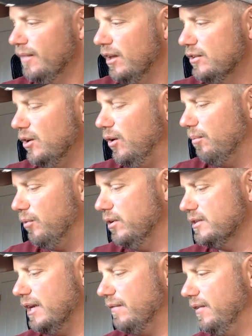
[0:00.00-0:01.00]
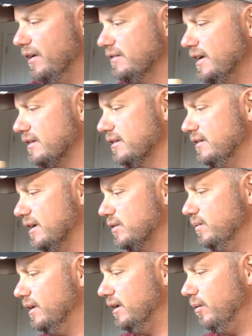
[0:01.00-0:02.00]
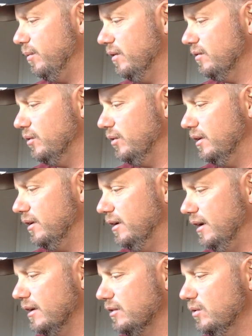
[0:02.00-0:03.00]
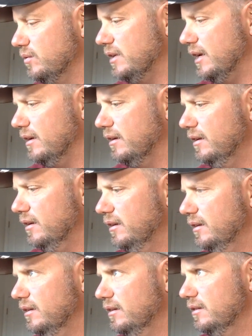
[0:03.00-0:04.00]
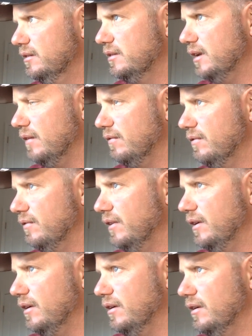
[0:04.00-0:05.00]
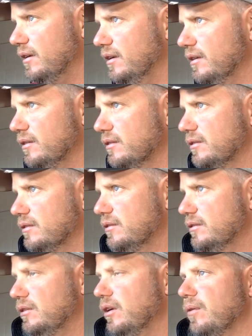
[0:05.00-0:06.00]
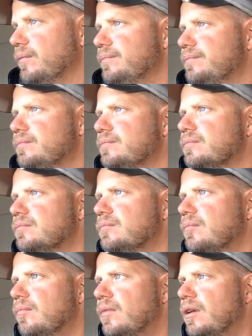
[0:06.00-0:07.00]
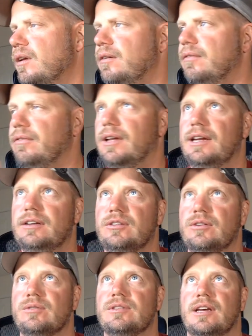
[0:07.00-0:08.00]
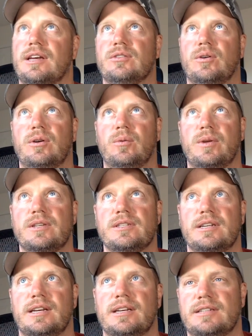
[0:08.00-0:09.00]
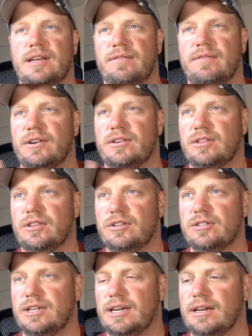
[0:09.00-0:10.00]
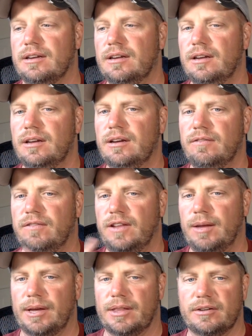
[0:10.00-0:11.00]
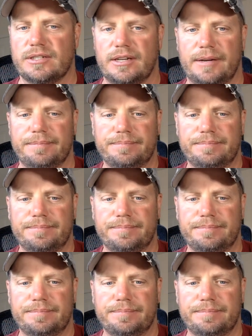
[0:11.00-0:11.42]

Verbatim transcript: So I'm going to State Fair of Texas next week. I'll be with Toyota on Tuesday. State Fair is... no. Flying Tuesday, Toyota Wednesday, State Fair Thursday, fly back Thursday night.